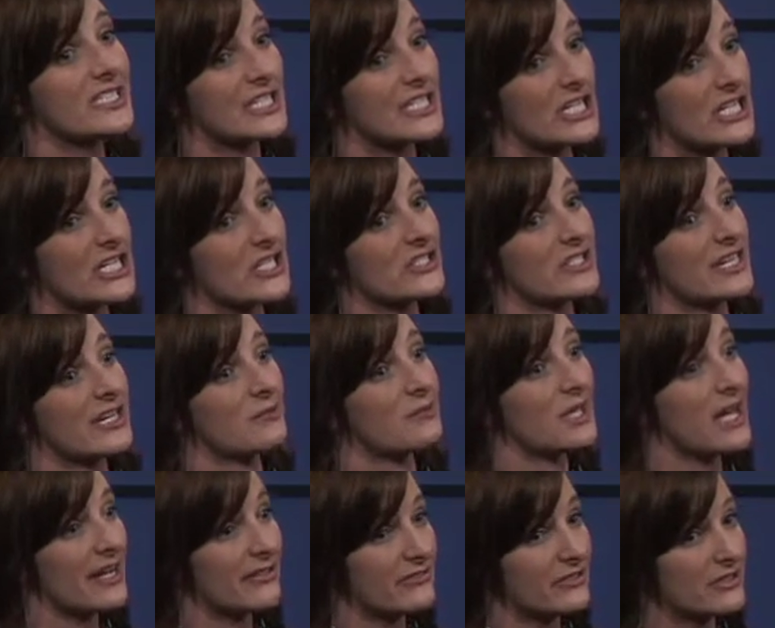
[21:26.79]
in the year, they
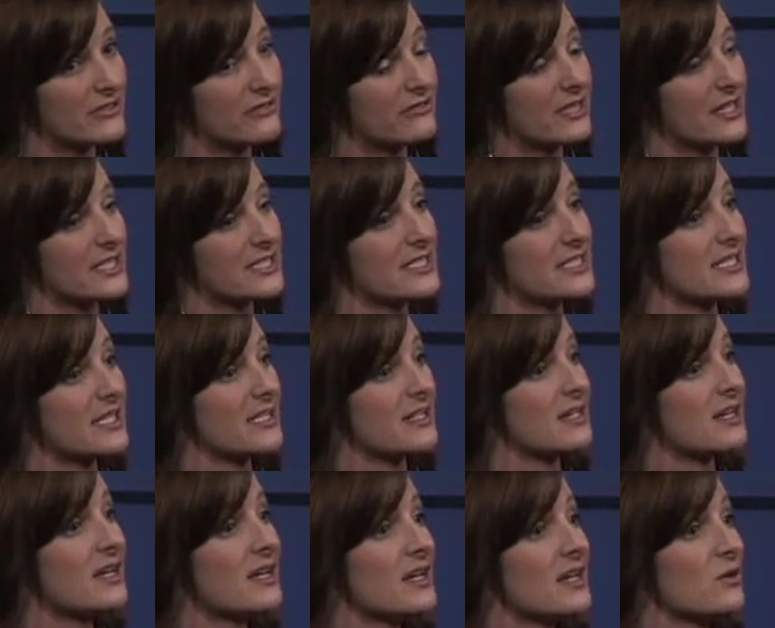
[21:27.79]
apply for the funds,
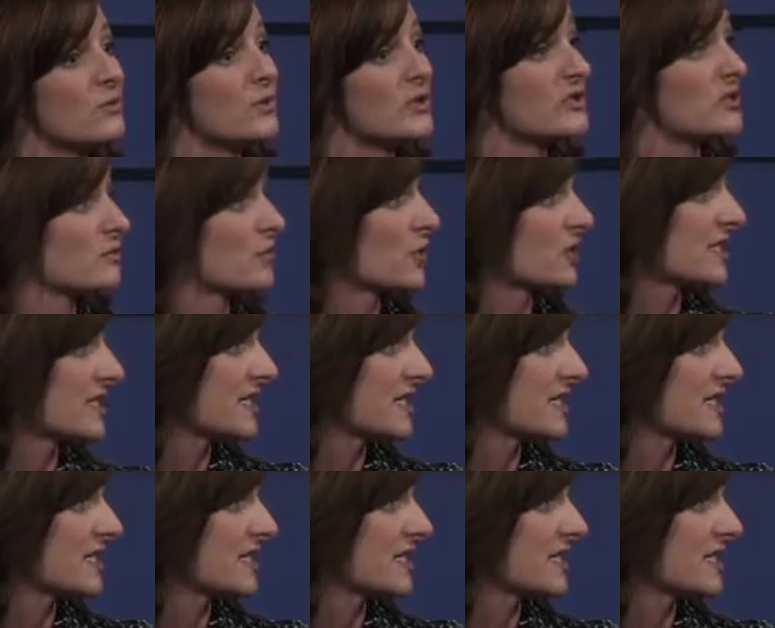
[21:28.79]
and we as a board